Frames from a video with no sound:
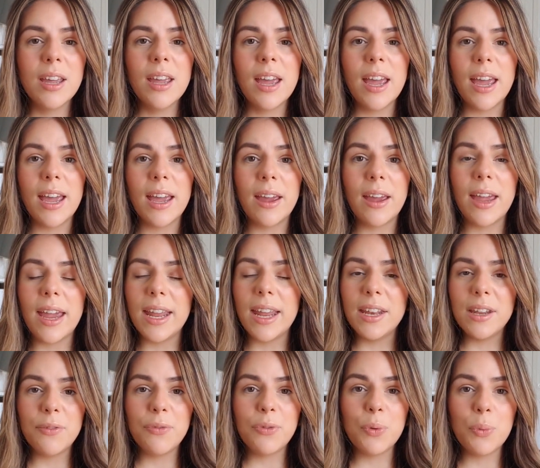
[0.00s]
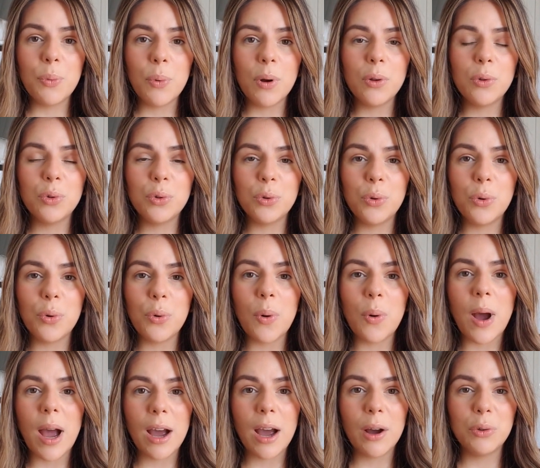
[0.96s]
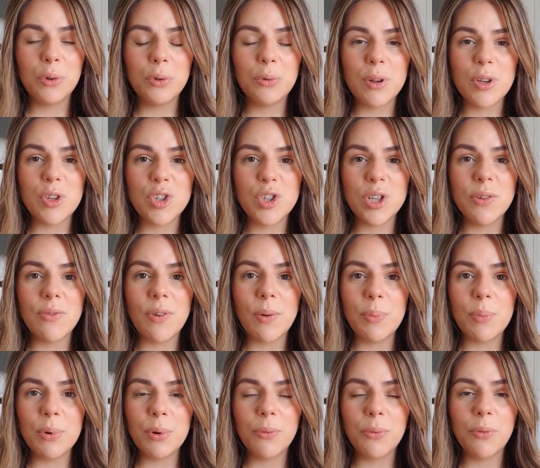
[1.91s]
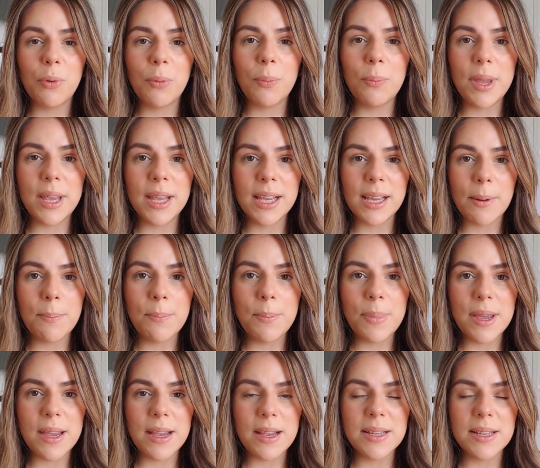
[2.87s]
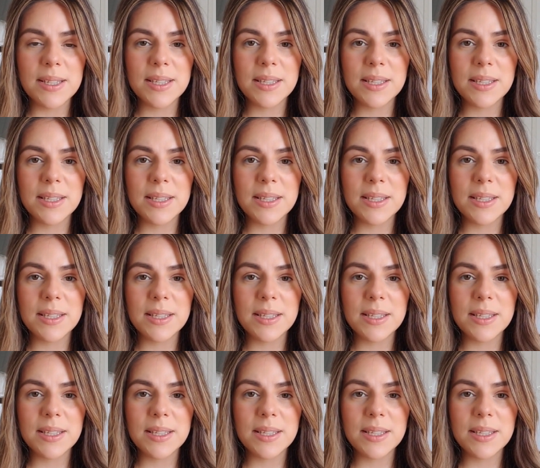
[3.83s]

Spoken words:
And if you want to know how to achieve a beautiful makeup base,